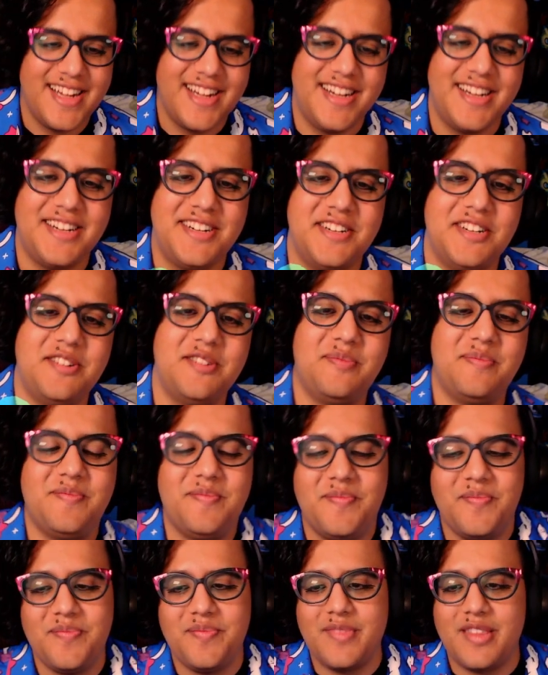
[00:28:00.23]

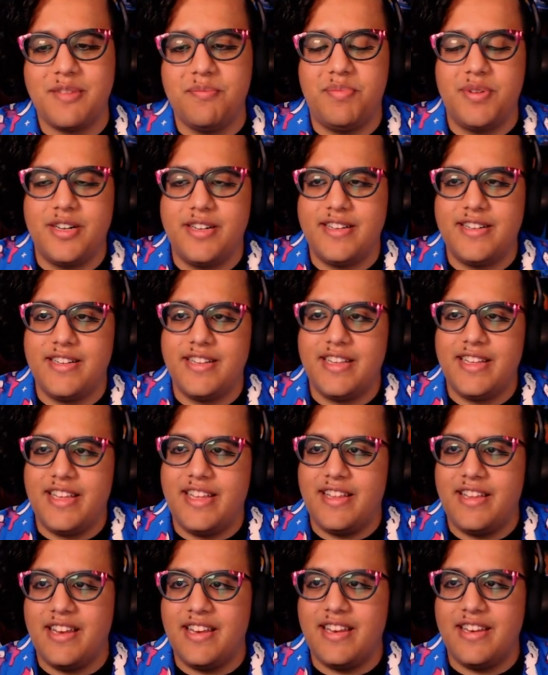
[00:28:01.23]
But
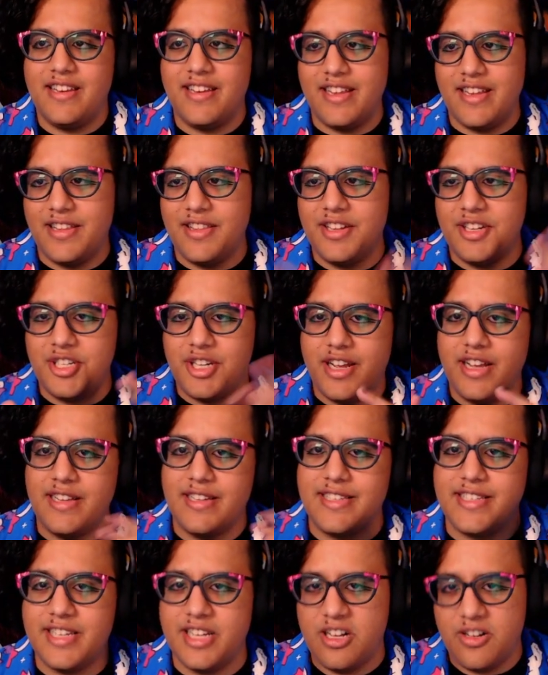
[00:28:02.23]
in the chat
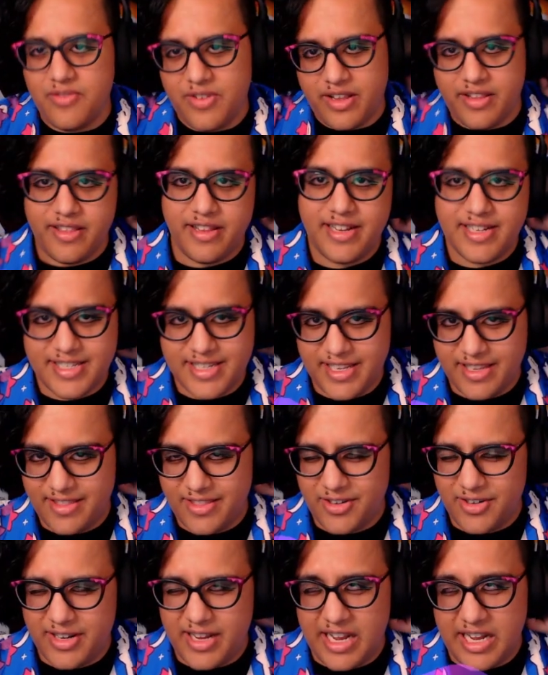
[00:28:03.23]
itself, I think it's
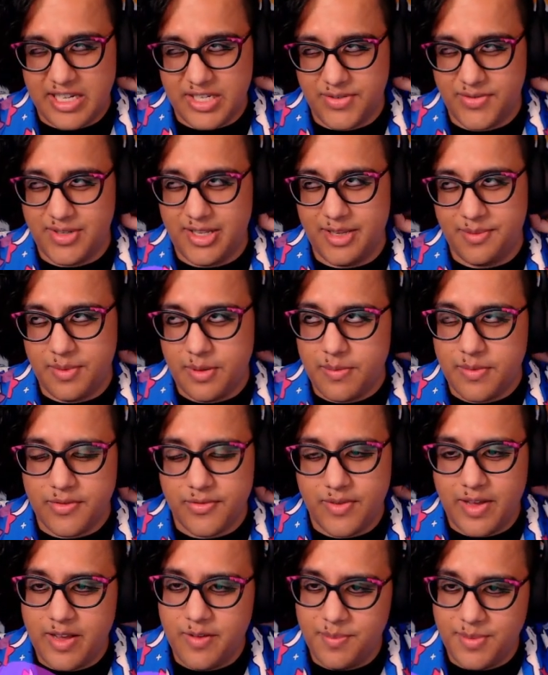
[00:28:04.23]
like they're cached for like maybe
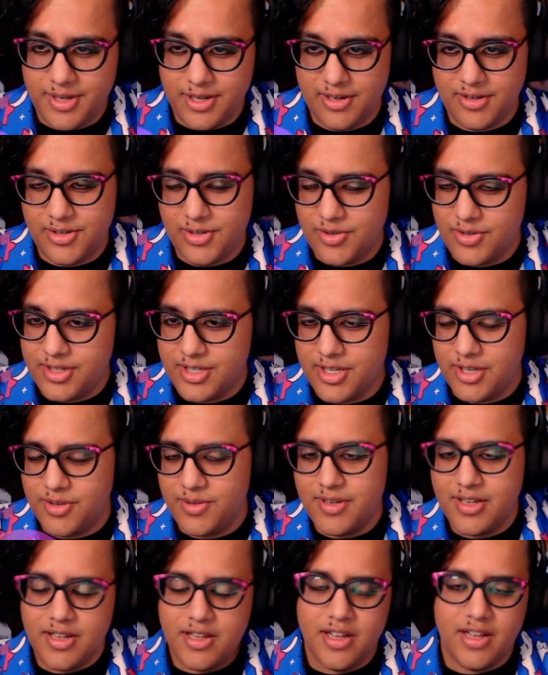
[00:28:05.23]
5 minutes or
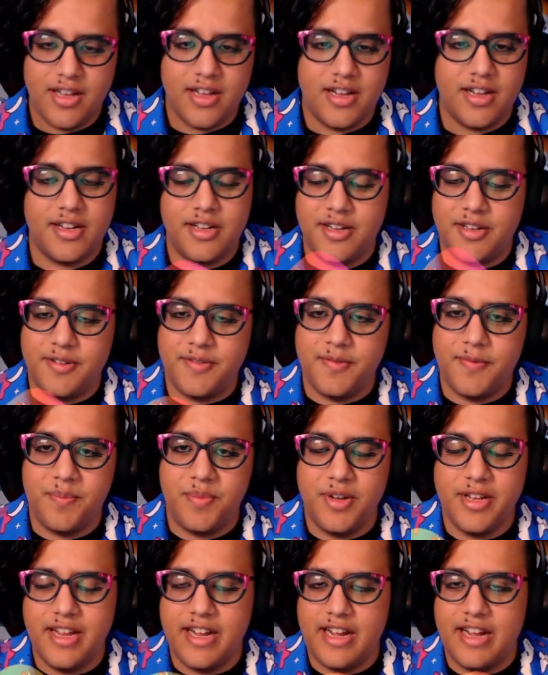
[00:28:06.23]
so.
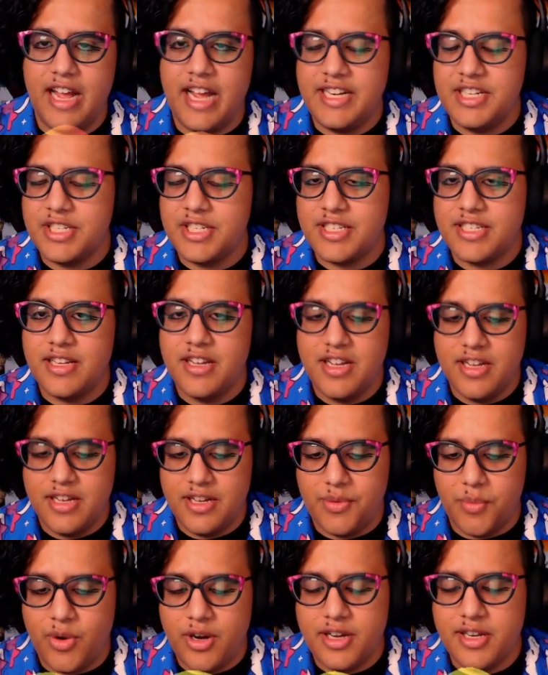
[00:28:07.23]
But yeah, I just
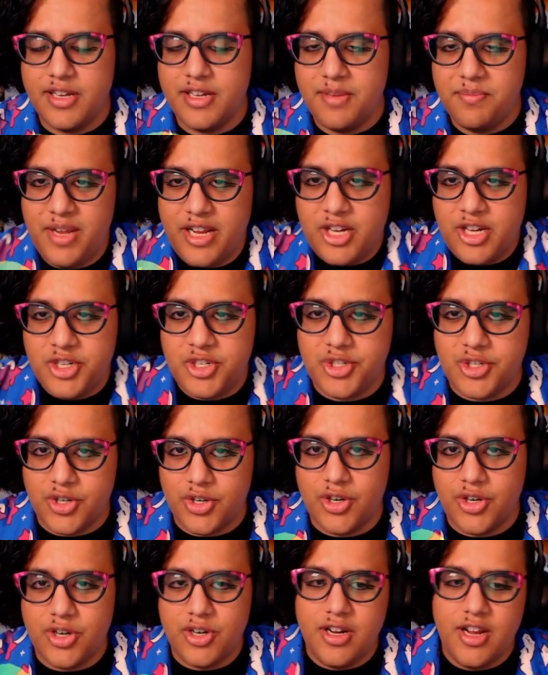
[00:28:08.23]
wanted to make
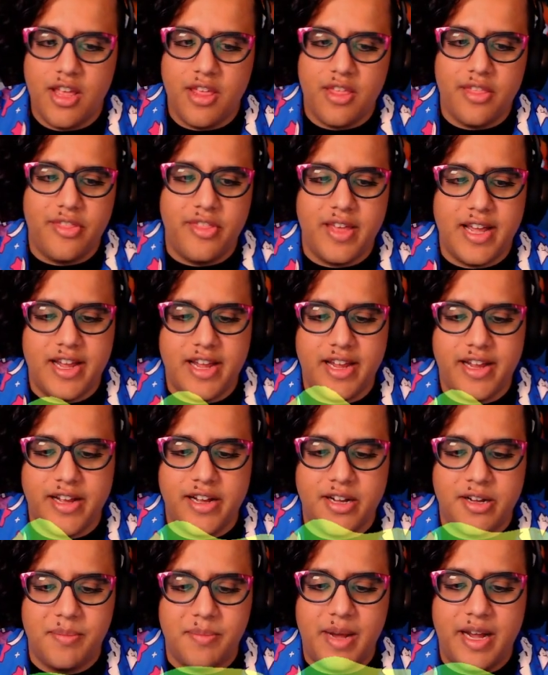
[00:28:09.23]
sure
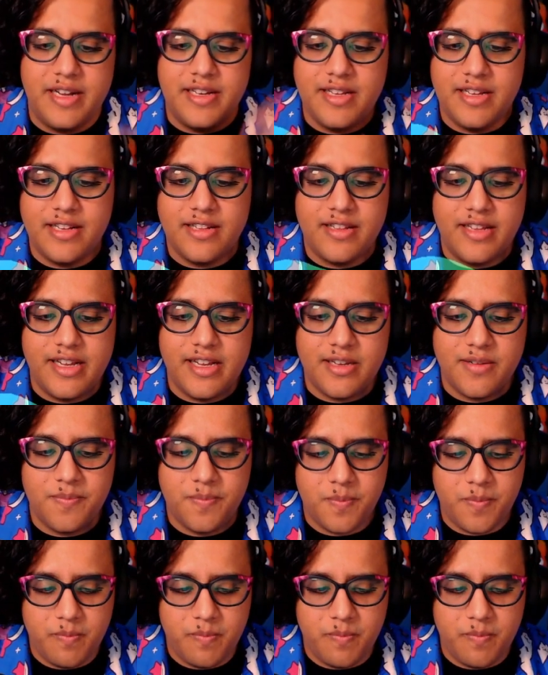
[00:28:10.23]
that I didn't like